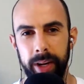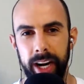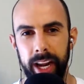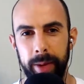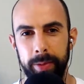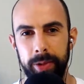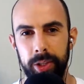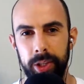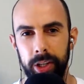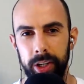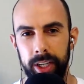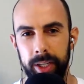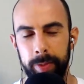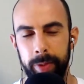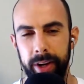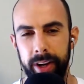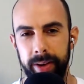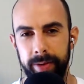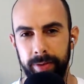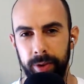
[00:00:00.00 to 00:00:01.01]
I'm sure it's
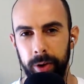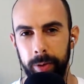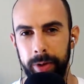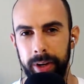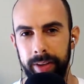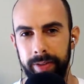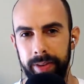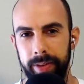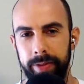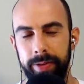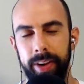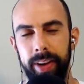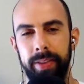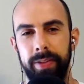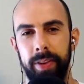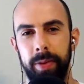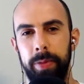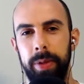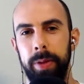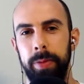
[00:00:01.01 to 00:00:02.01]
been informative and fun
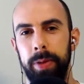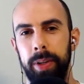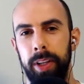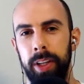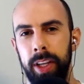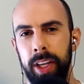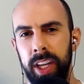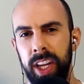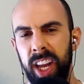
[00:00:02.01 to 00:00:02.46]
for people.